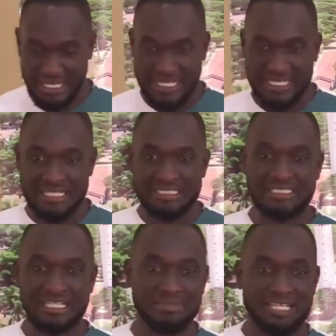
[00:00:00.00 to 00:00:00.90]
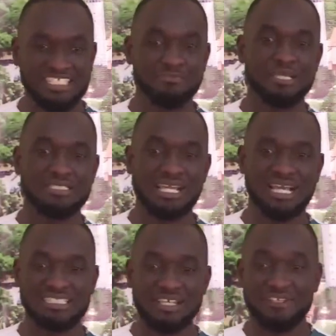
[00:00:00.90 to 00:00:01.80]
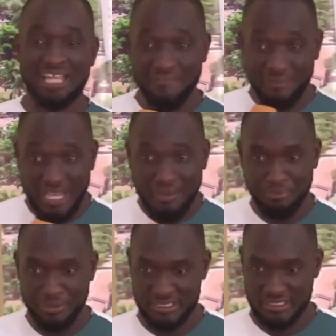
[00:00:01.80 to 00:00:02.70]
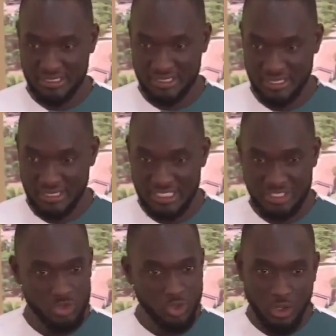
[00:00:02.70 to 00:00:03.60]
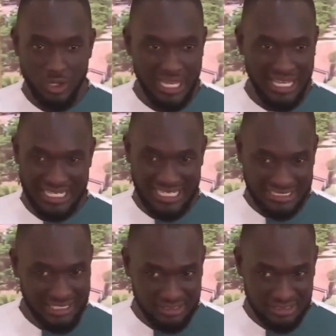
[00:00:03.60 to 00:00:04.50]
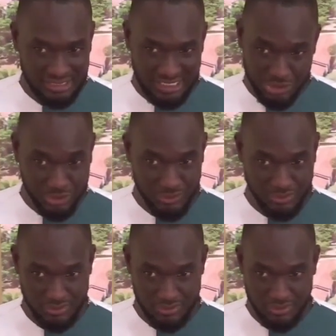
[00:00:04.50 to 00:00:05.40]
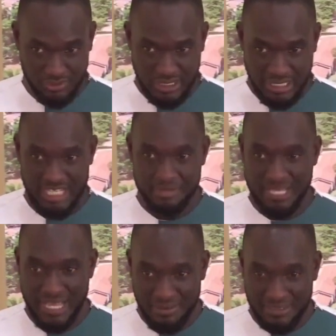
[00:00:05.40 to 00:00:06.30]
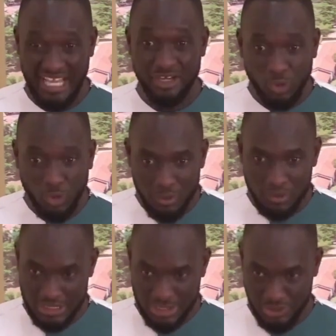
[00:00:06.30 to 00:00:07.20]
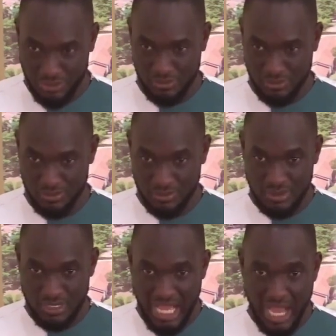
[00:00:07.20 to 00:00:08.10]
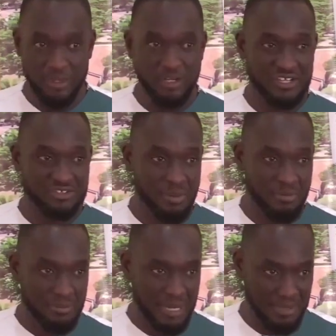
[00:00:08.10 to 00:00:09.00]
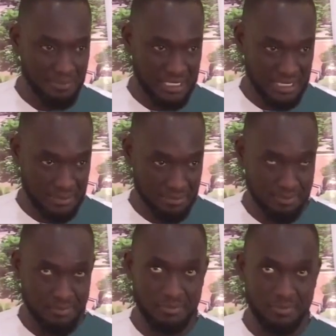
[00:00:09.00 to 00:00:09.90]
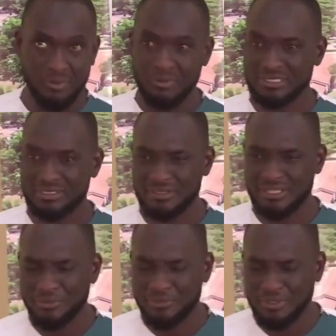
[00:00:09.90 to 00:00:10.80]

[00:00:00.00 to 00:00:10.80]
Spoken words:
Something as basic as even African print is no longer a national issue. It becomes a global issue. How many of us remember Black Panther? What was the movie?